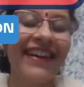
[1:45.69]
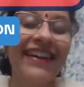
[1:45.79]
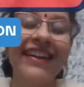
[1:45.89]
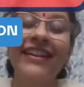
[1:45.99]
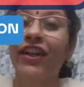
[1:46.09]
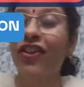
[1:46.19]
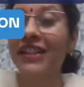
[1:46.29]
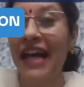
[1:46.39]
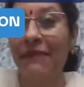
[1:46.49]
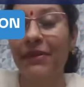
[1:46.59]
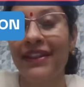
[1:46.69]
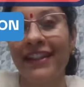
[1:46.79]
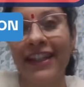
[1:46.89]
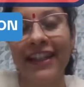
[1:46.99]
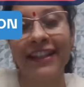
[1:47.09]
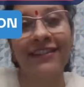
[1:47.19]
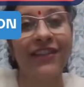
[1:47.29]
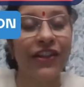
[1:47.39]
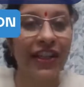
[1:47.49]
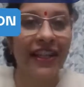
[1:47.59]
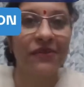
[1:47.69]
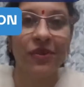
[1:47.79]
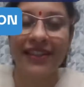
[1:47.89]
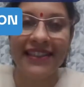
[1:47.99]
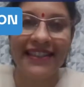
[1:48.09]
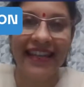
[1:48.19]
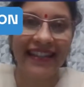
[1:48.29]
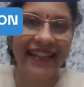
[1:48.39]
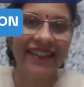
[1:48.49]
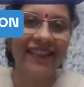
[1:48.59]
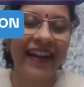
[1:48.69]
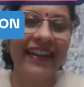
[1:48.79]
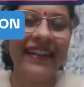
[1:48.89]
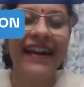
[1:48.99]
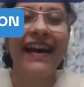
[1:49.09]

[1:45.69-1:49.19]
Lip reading: It cannot happen in the real world setting, right?